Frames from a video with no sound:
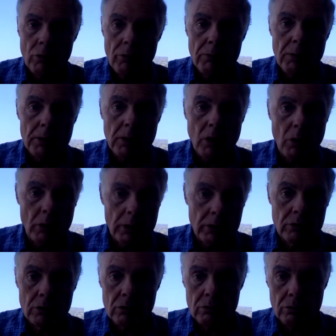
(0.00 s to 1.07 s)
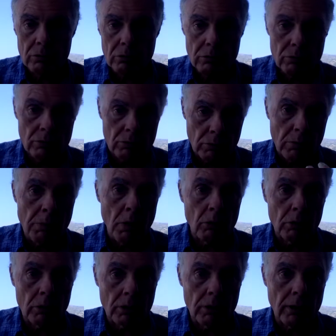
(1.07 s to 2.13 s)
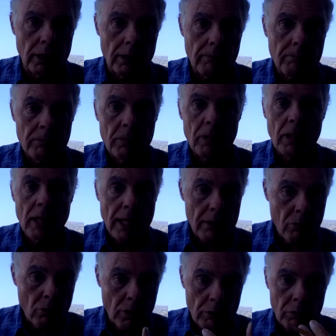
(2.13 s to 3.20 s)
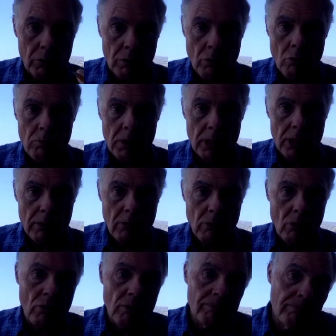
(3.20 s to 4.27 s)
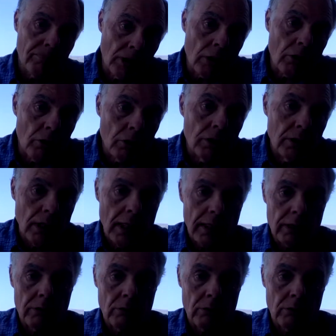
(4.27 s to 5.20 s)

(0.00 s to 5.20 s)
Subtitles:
we've been going to remote learning. Asynchronous means you could take it